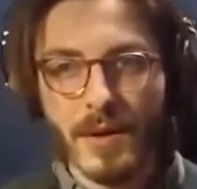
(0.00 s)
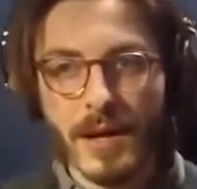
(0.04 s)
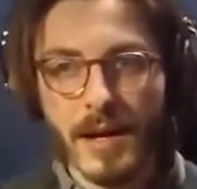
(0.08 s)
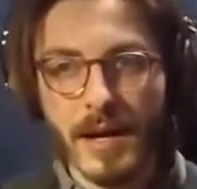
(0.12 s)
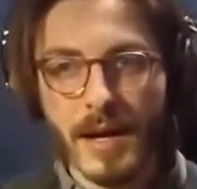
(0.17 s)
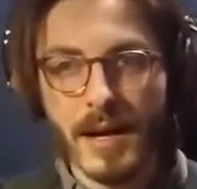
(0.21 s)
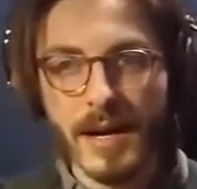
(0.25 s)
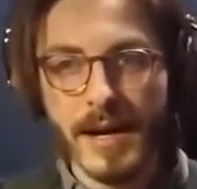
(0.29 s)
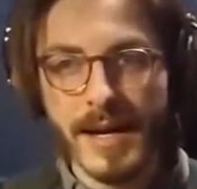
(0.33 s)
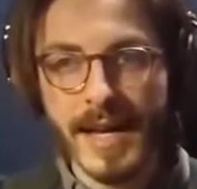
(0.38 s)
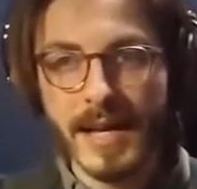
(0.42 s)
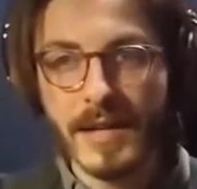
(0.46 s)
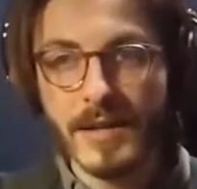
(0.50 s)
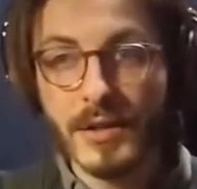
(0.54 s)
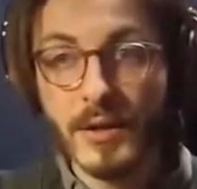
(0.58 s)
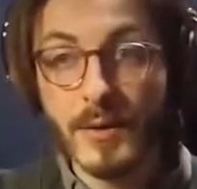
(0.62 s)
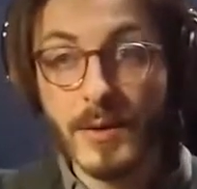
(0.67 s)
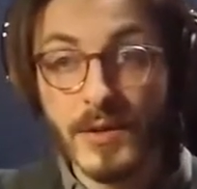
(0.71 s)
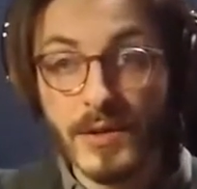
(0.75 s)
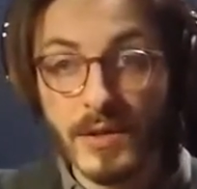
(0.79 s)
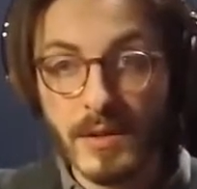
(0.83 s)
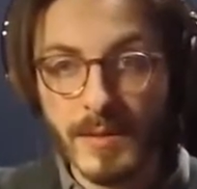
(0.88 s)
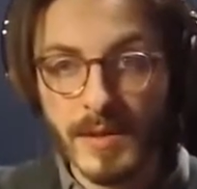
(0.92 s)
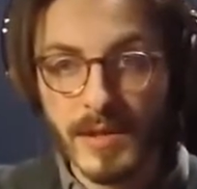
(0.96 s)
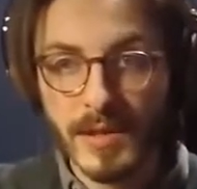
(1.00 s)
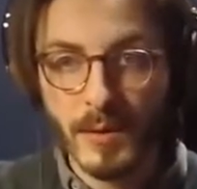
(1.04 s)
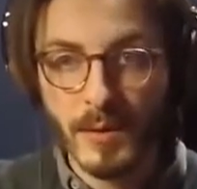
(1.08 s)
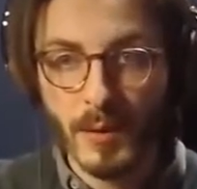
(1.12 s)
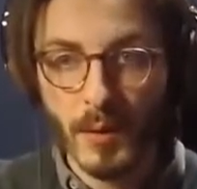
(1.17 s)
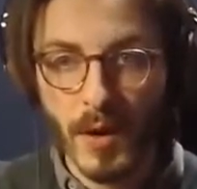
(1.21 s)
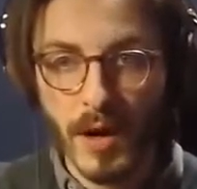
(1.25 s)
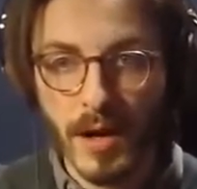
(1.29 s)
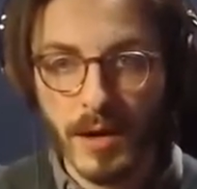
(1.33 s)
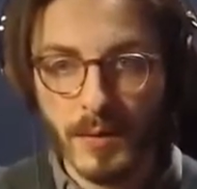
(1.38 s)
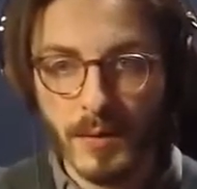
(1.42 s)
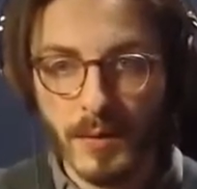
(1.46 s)
Again, two instruments in
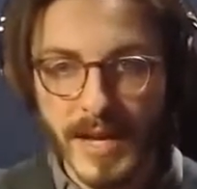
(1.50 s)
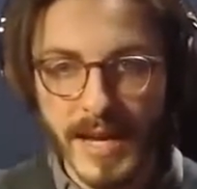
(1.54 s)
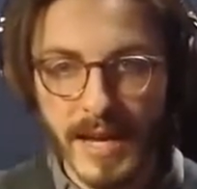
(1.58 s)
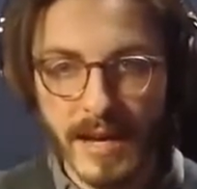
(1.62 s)
one. We